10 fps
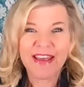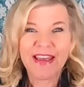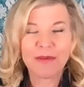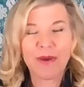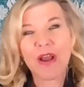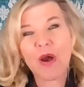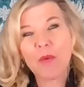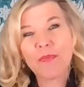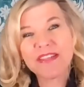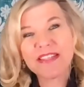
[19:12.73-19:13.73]
Anyway, I
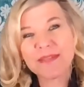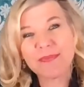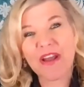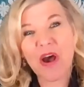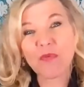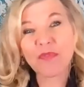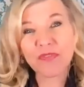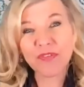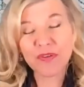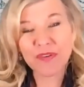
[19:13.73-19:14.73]
hope this has been helpful
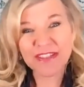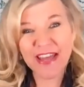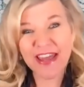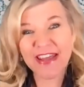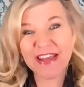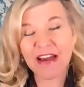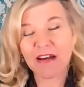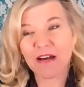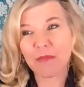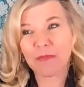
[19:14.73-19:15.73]
for you today.
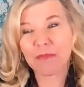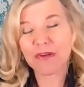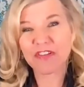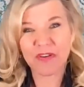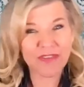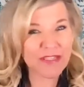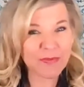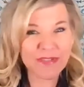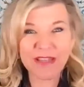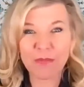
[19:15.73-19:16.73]
Share this
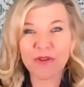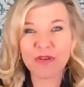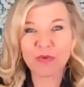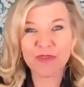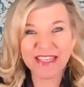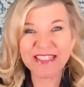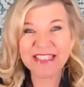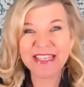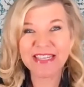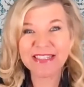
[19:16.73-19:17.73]
with someone who
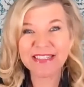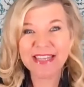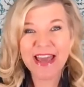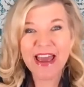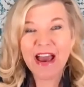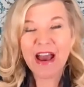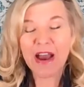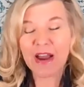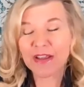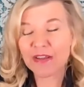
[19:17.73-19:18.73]
needs this.
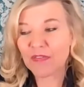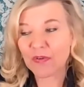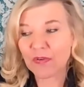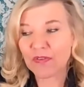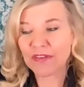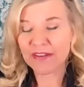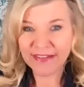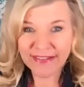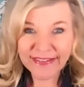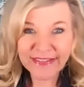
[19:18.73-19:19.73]
If you're
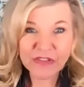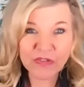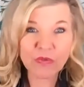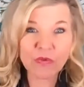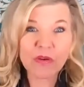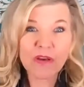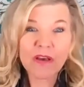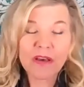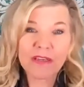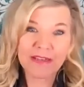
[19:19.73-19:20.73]
needing to
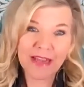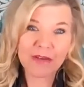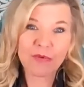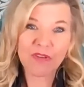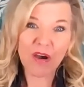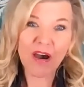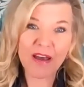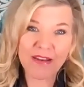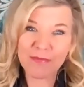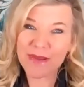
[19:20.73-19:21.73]
connect with
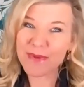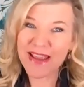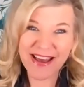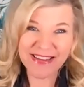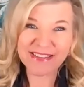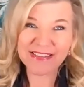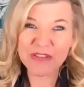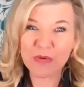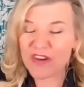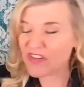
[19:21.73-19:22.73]
God and maybe ask these
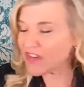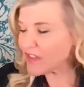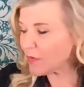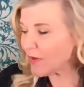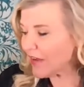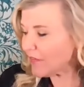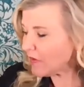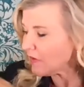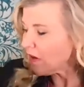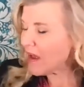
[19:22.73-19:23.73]
questions or whatever,